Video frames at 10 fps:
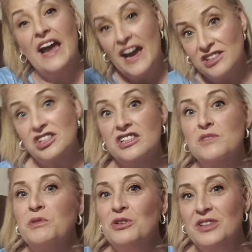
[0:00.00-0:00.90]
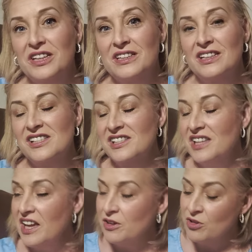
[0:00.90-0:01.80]
Ashton's Beauty. I
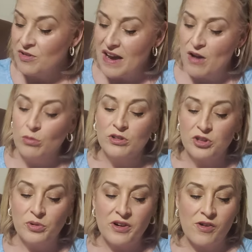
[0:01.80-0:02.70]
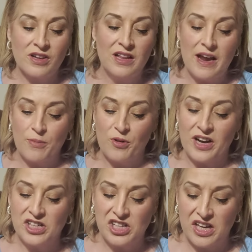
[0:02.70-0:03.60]
send her out. We're doing our
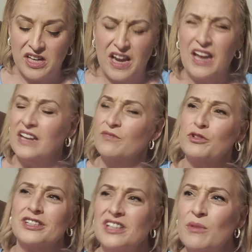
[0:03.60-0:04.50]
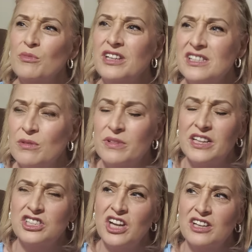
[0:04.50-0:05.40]
collaboration. And for some reason, when
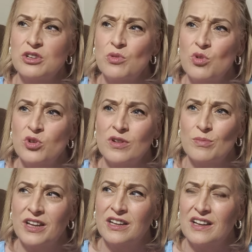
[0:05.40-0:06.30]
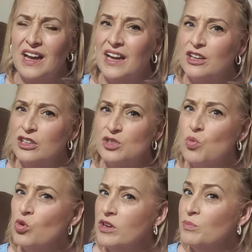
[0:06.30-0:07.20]
I checked her order, I'm like, I could have
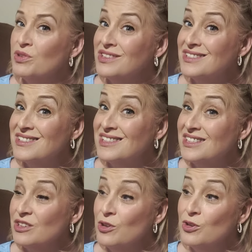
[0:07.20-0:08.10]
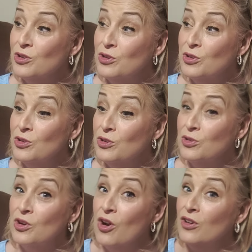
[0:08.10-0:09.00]
sworn I put this in
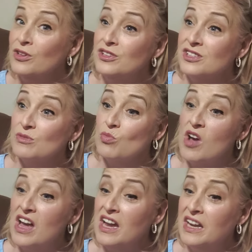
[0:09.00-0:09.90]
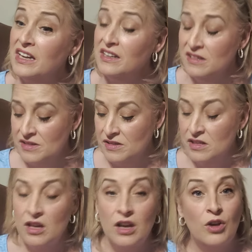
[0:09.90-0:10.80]
her cart. Why?
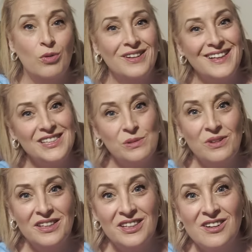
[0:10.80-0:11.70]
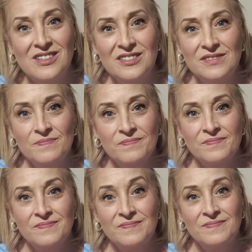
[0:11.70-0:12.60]
Well, guess what, y'all?
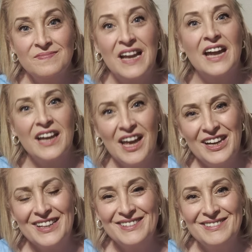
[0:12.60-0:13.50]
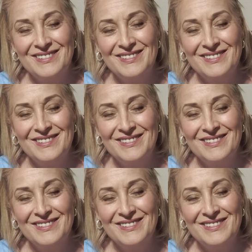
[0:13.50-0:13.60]
I got it.